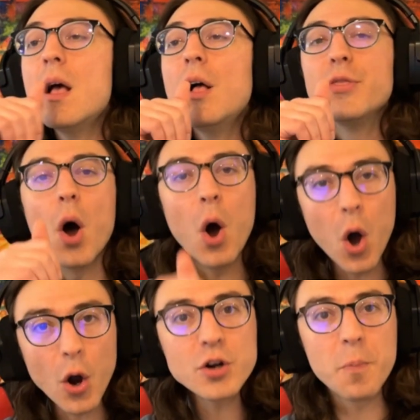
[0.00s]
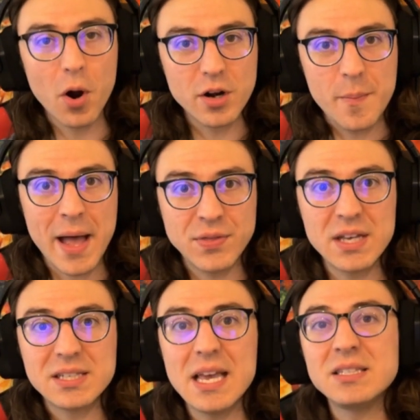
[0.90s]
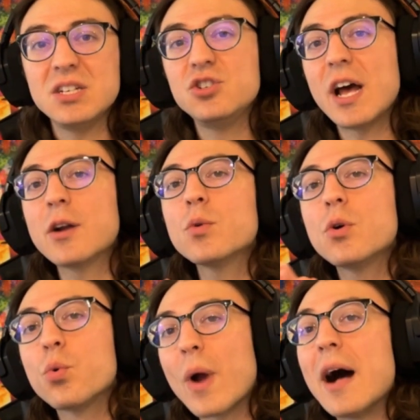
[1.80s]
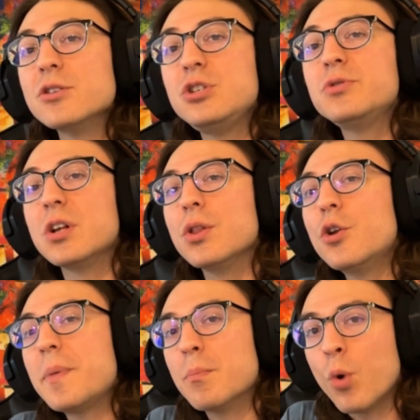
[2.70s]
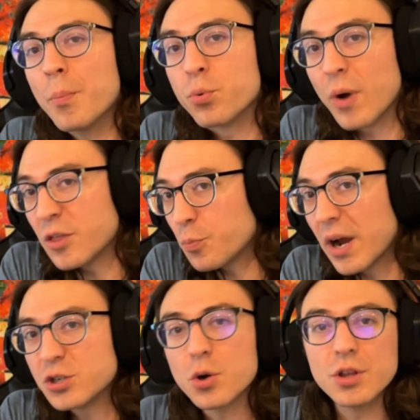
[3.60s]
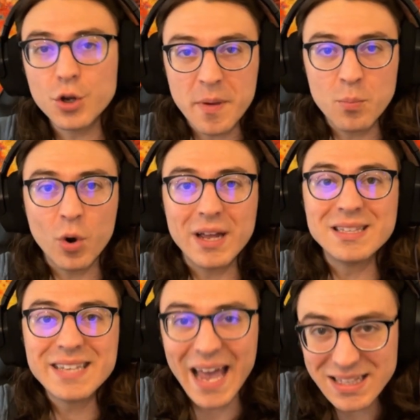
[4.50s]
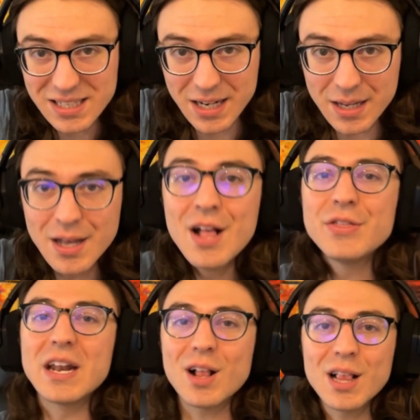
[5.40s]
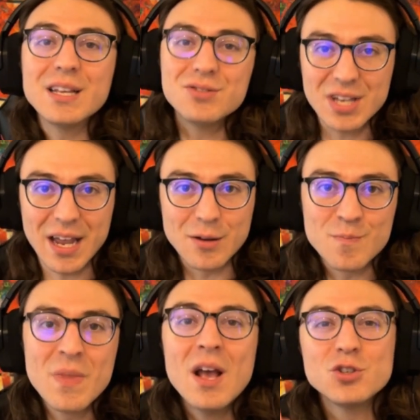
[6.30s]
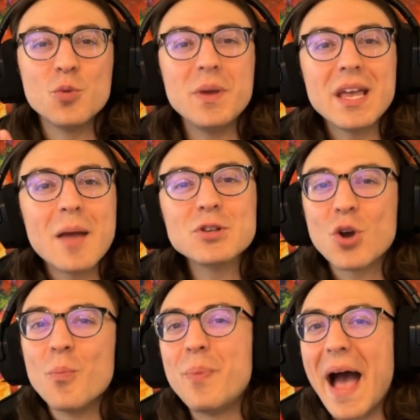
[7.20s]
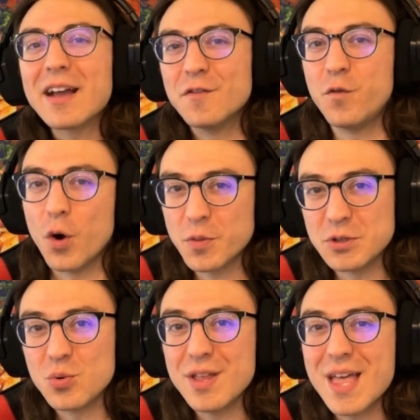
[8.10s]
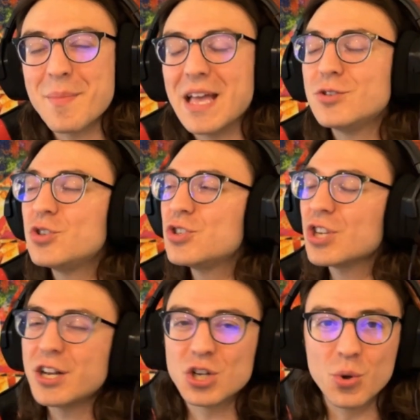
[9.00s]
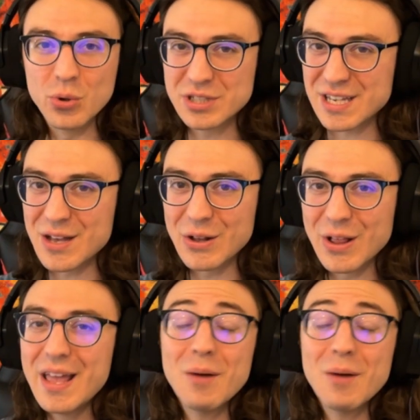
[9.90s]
The hard part about this is, in general, growls use a little bit more breath pressure, a little bit more intensity than clean singing. So being able to go back and forth between them is such a cool skill.